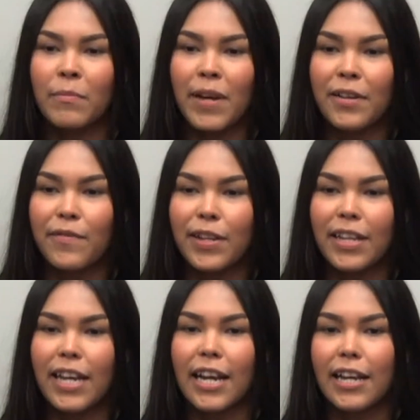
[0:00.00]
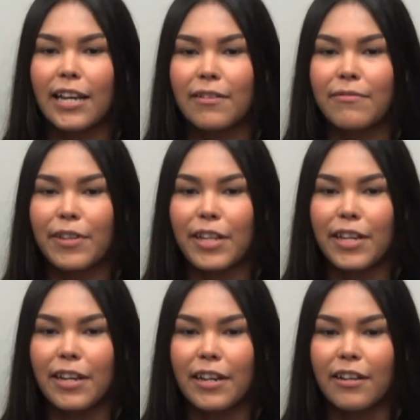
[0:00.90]
benefit that I can really
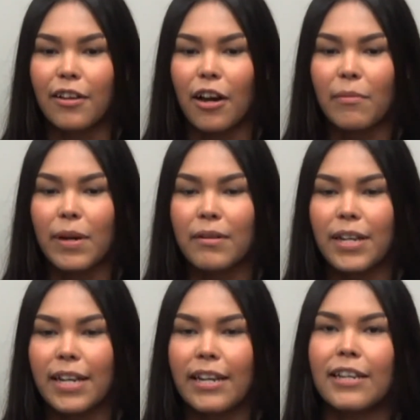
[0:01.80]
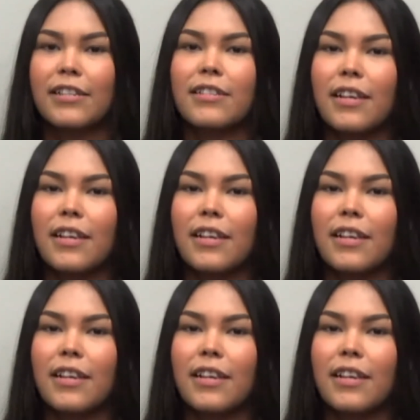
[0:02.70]
talk about is